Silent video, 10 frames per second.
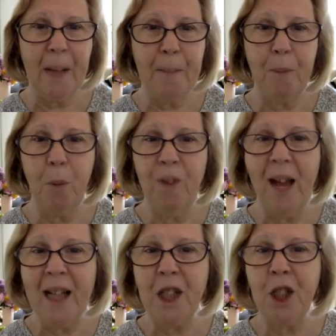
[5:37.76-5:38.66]
We've
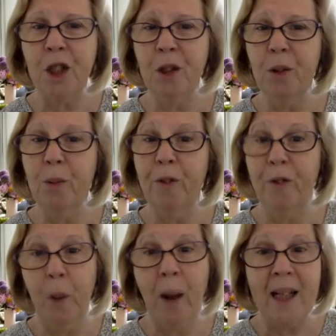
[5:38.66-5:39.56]
had to
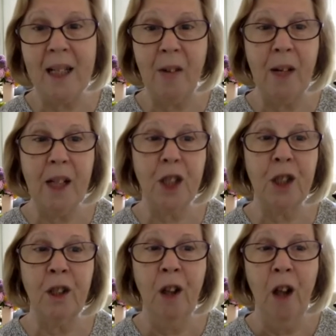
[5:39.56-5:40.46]
review our
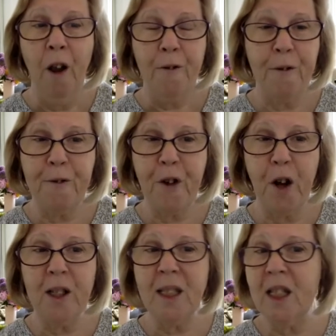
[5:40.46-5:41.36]
direction from
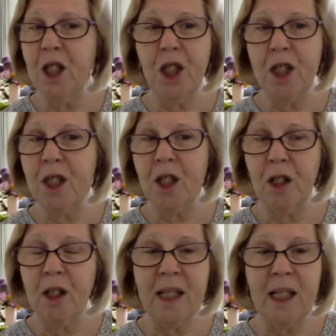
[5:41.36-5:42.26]
focusing just
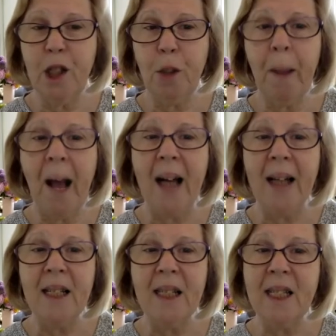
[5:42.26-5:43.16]
on teacher
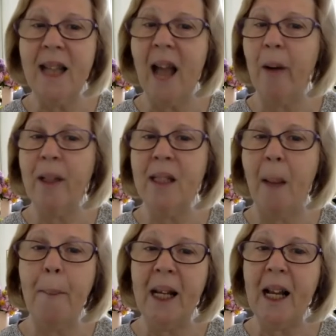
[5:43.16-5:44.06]
partners to now
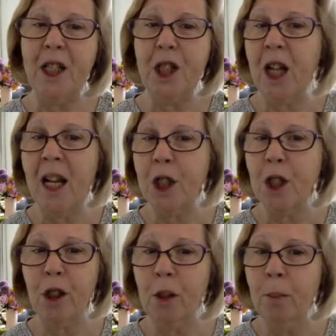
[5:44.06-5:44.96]
examining
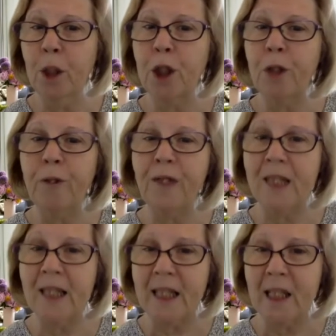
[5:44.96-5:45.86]
educational commercial
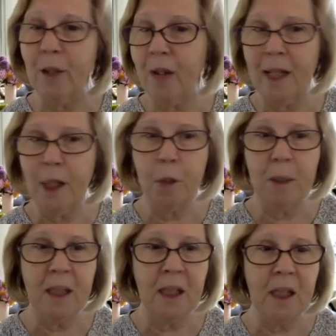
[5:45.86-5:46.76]
facility
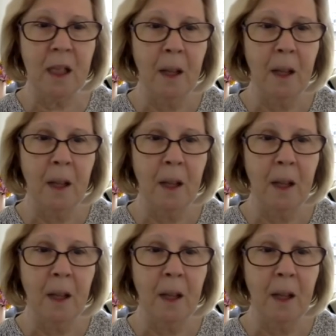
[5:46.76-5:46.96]
arrangements.